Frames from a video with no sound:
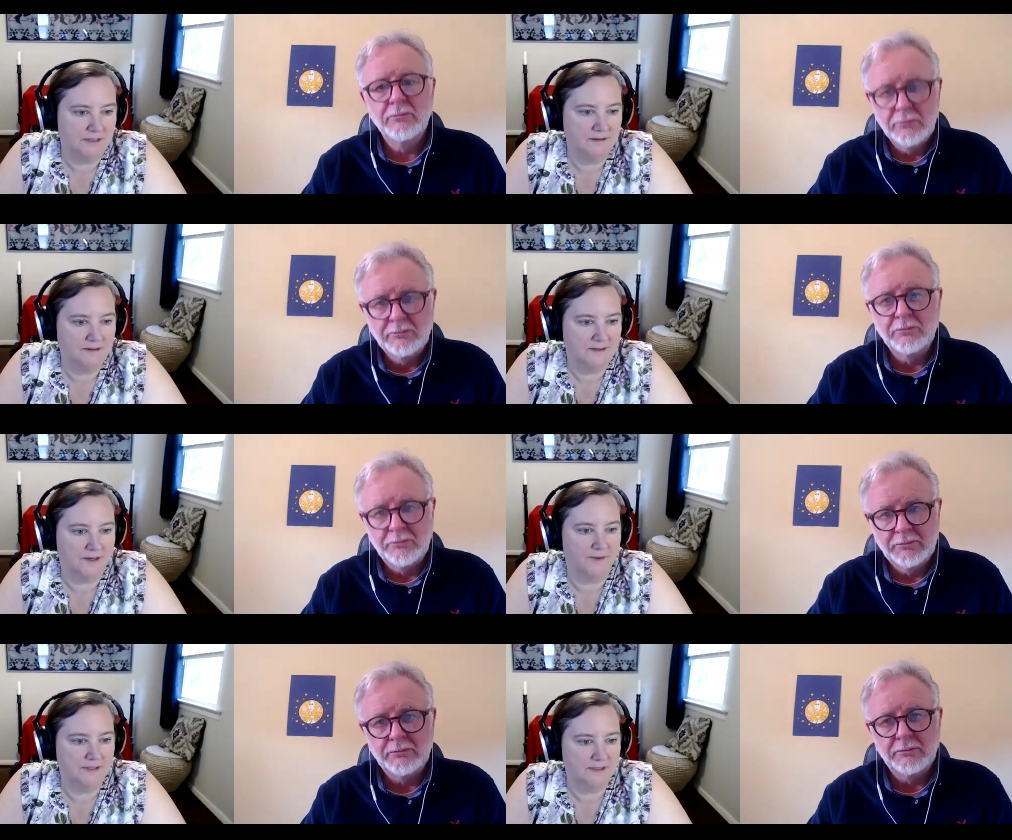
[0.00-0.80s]
Speaker 1: So
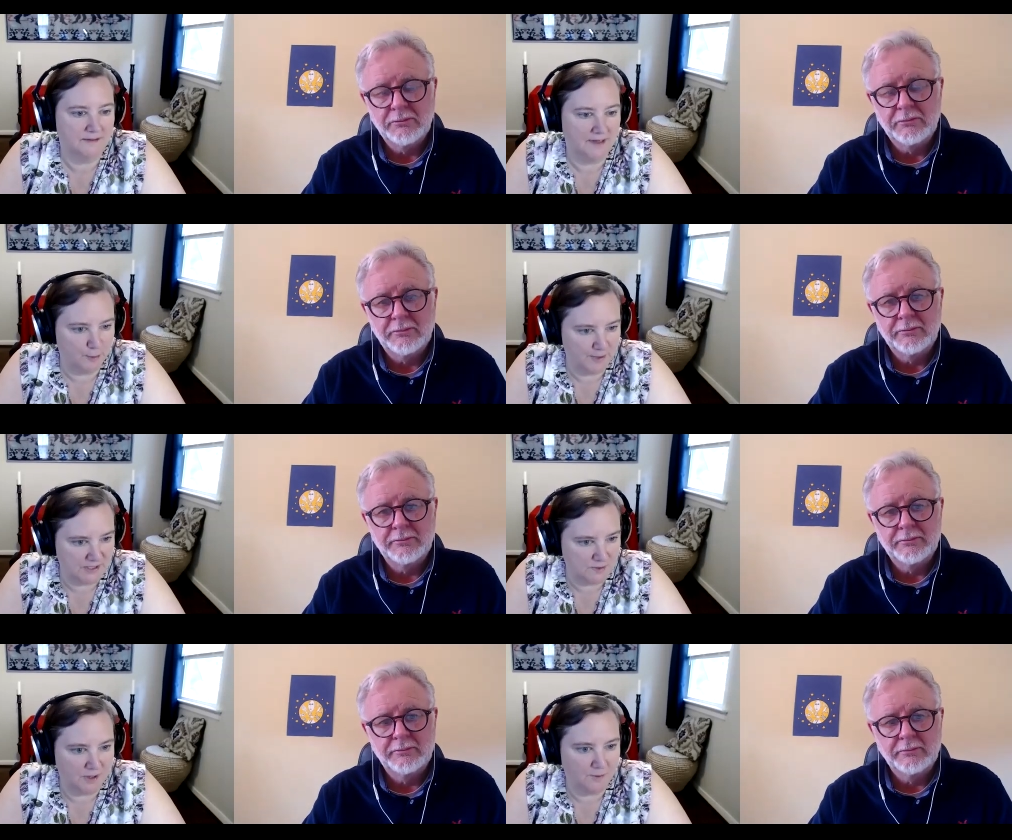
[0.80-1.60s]
it's Inner Peace
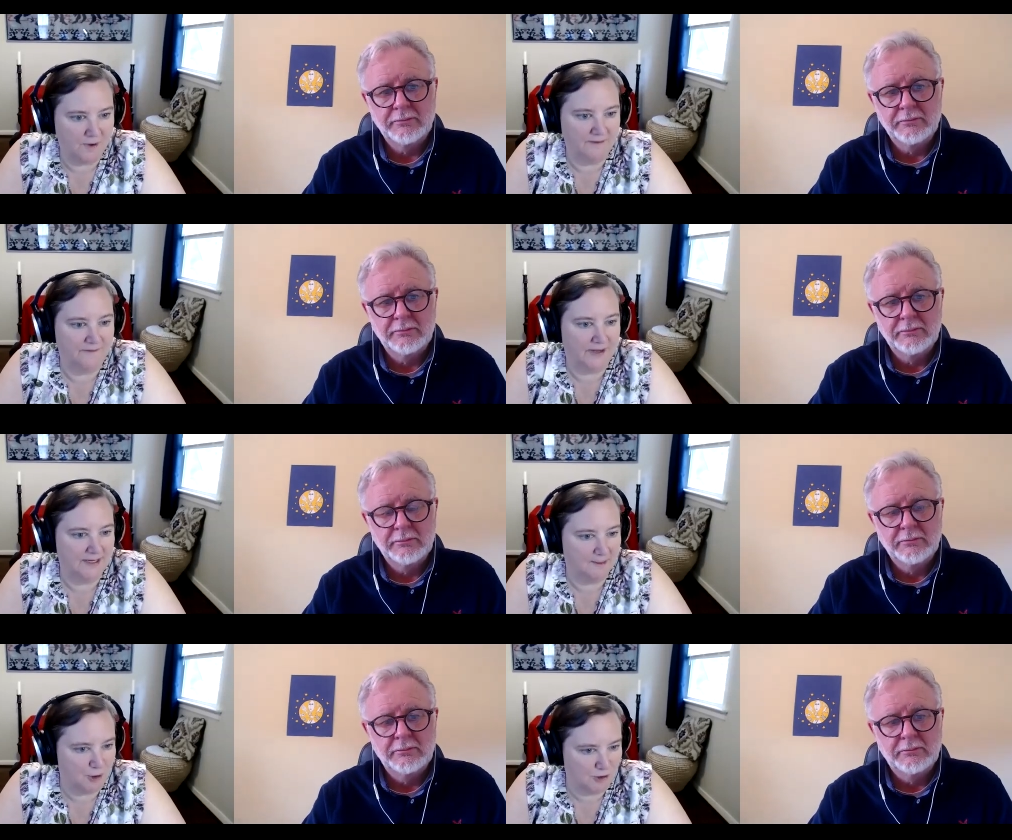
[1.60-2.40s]
101, Finding
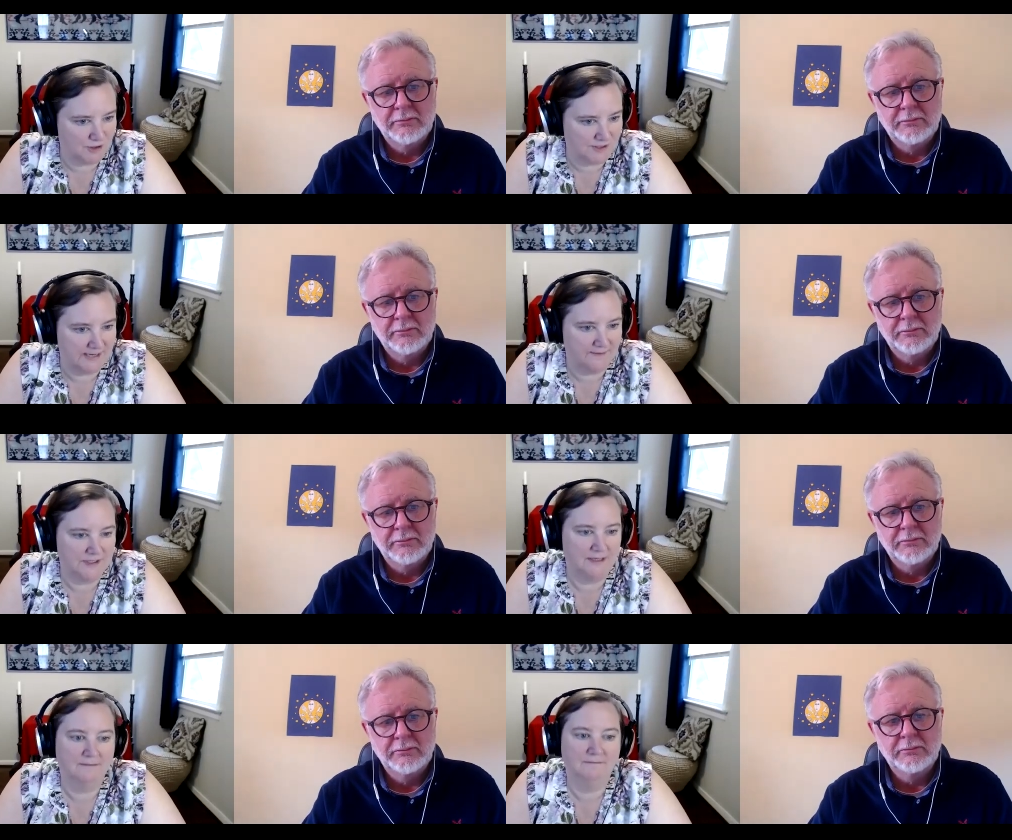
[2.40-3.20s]
Emotional
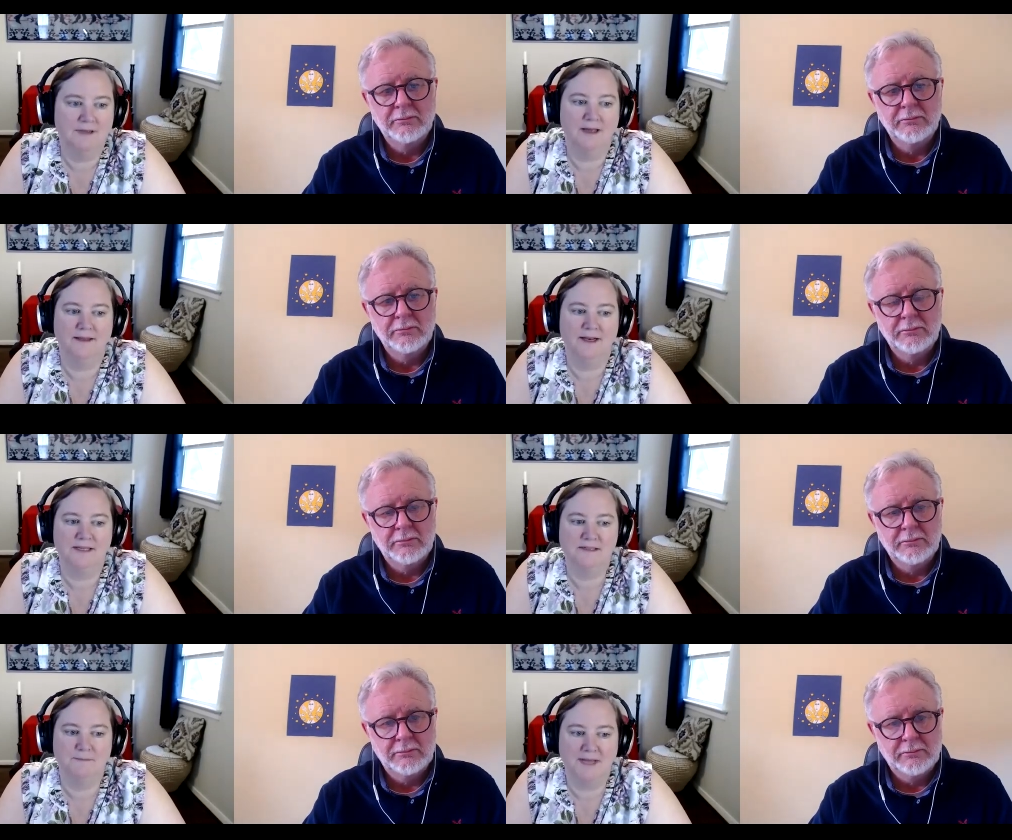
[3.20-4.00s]
Safety, and then
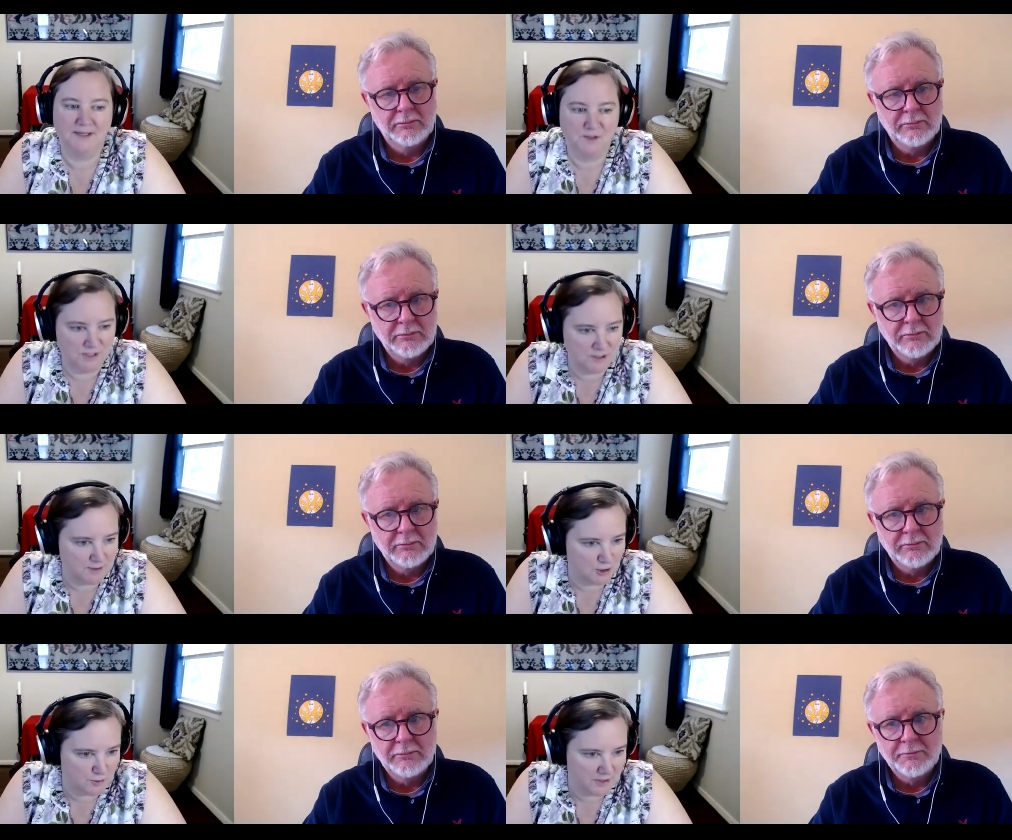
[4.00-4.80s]
it's Mastering
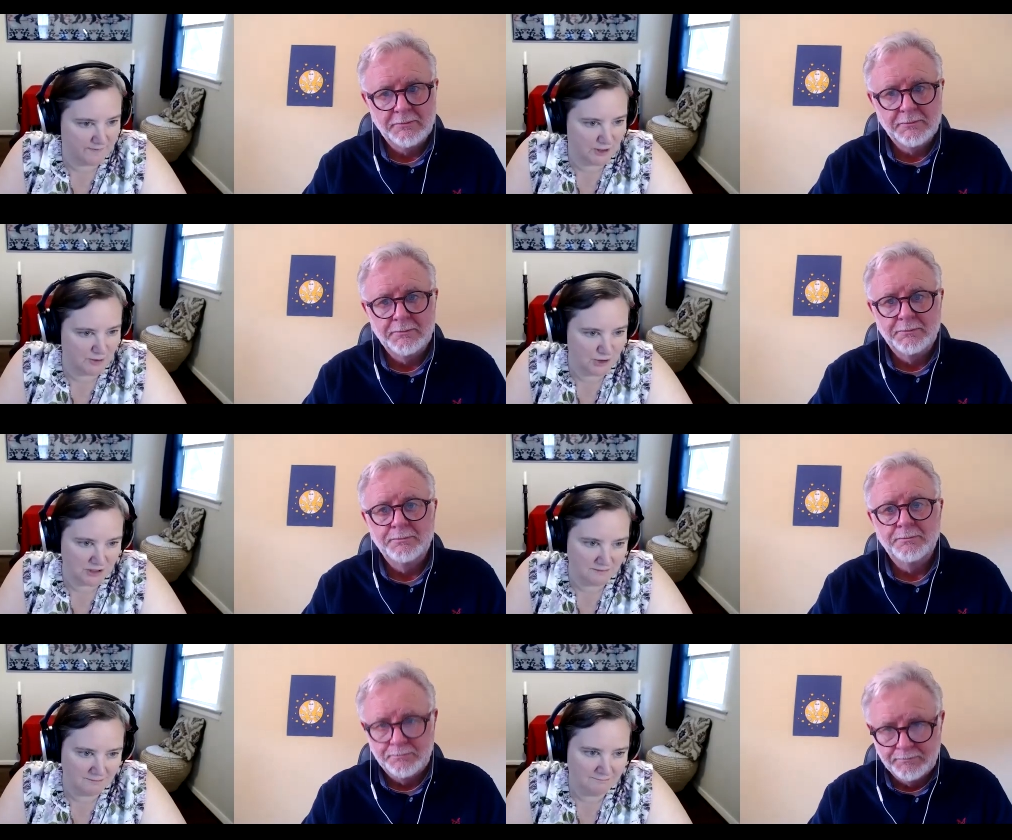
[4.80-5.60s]
Spiritual Evolution,
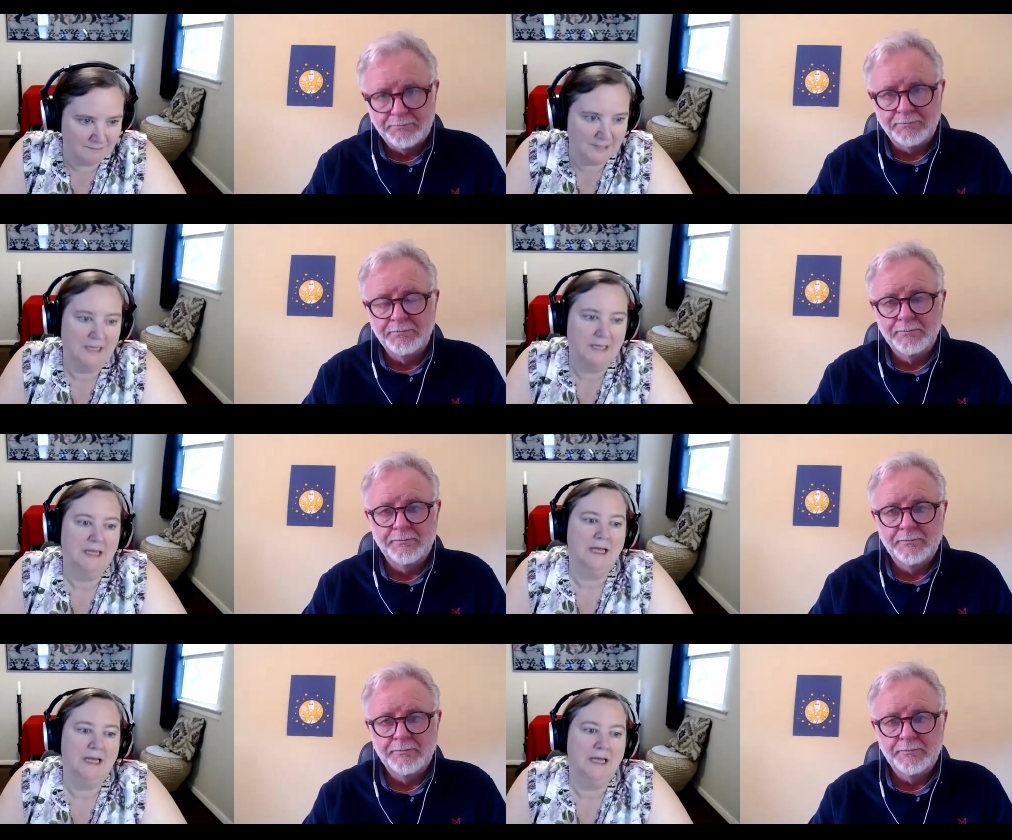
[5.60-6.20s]
mm-hmm.